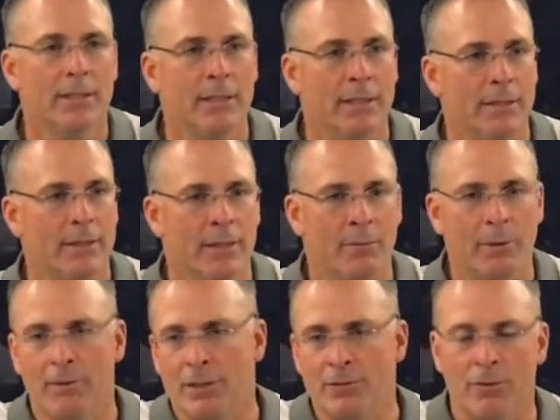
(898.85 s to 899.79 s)
and you know, we
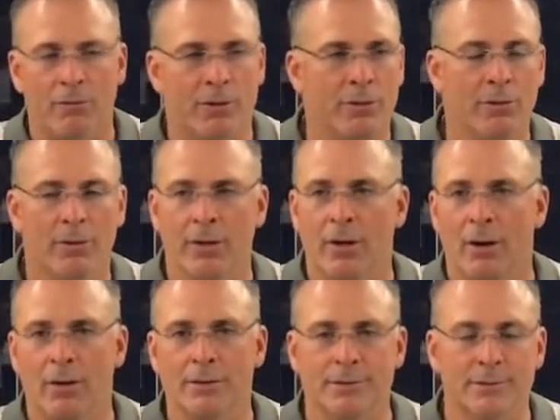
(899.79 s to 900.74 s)
rush for over 200 yards,